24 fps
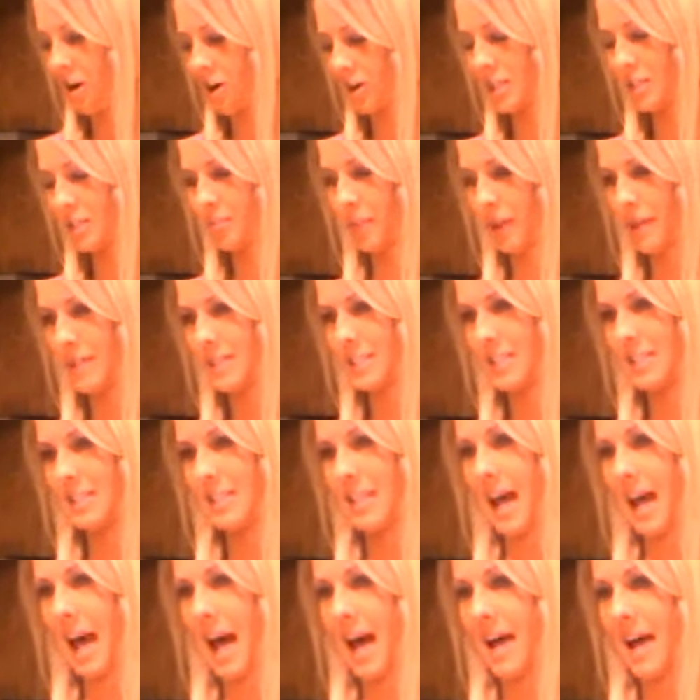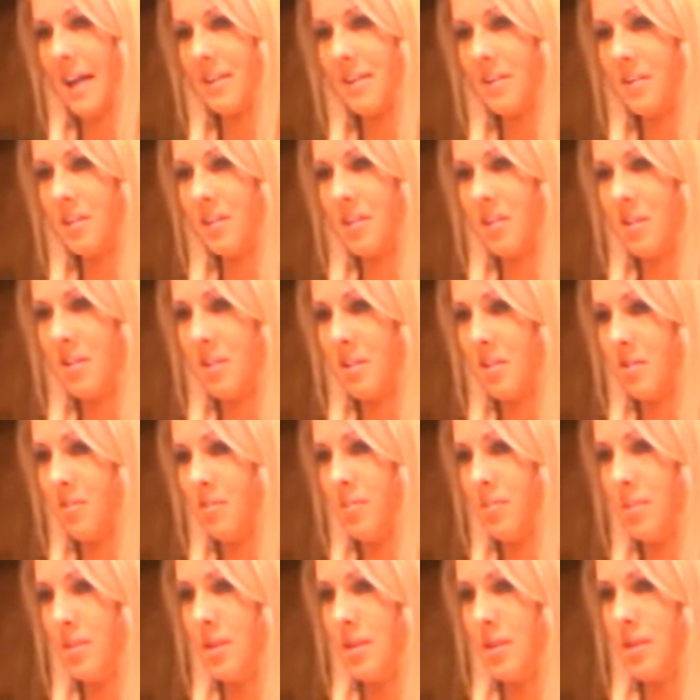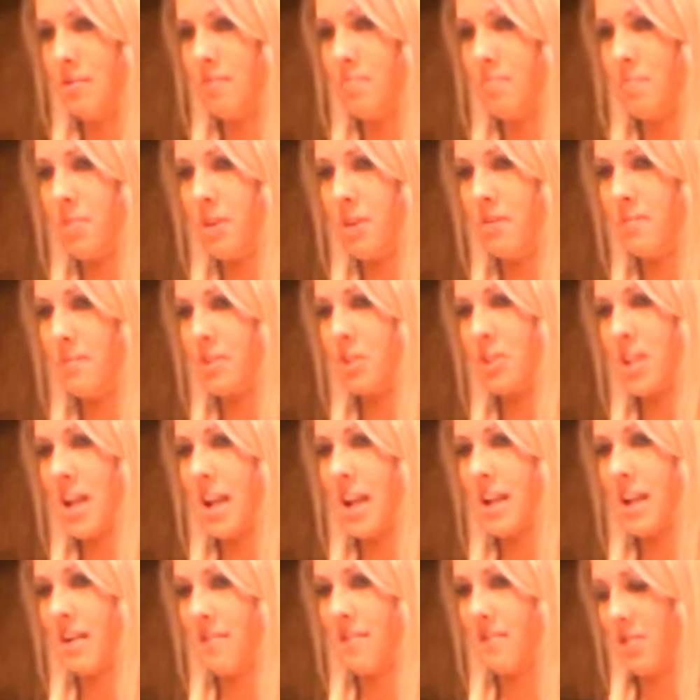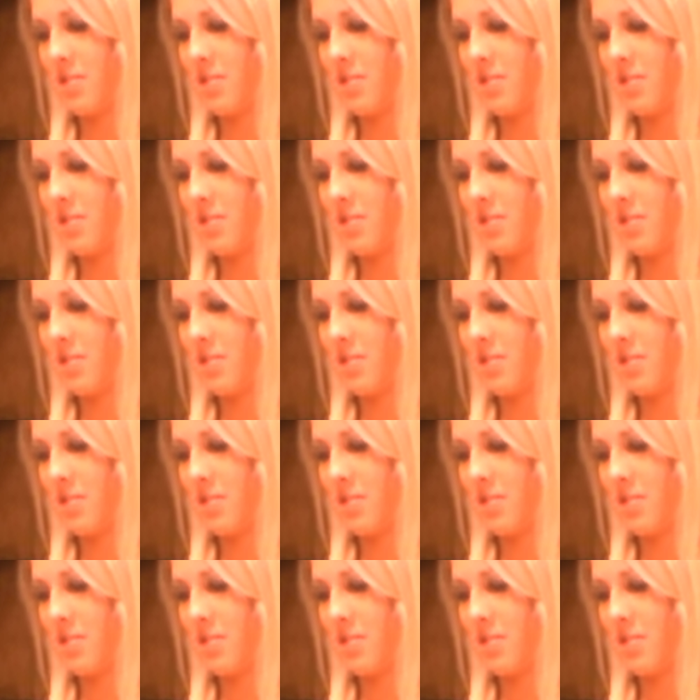our spices to add. We pretty much added